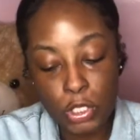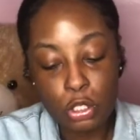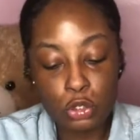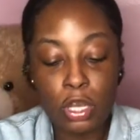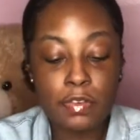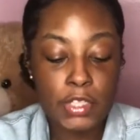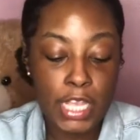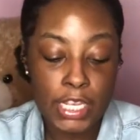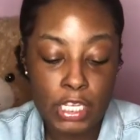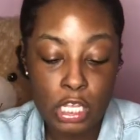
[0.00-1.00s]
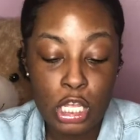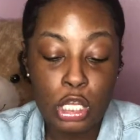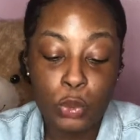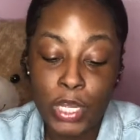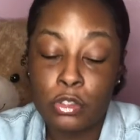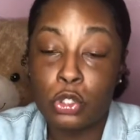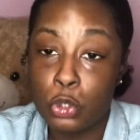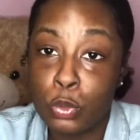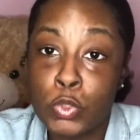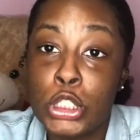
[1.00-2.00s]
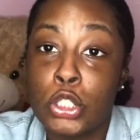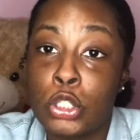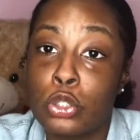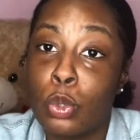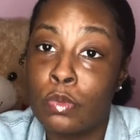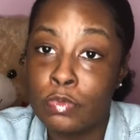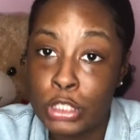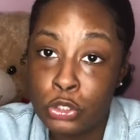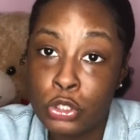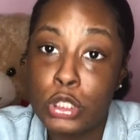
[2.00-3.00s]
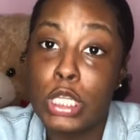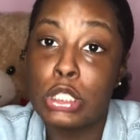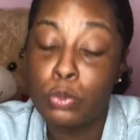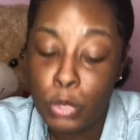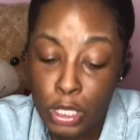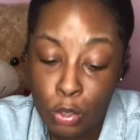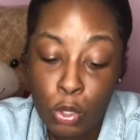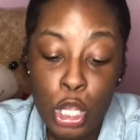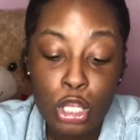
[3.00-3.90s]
So I feel like you have to do your research on vendors as well.